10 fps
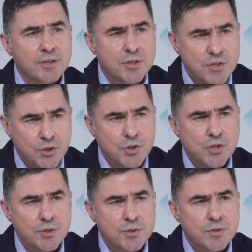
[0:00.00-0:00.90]
and the
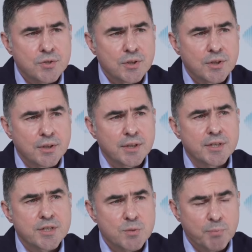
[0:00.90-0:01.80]
restrictions
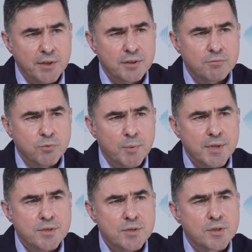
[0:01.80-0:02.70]
that are expected from
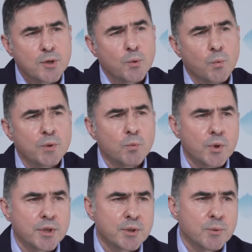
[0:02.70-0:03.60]
us when
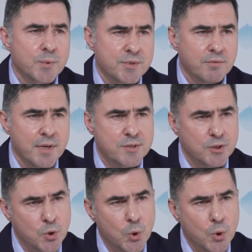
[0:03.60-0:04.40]
working with advanced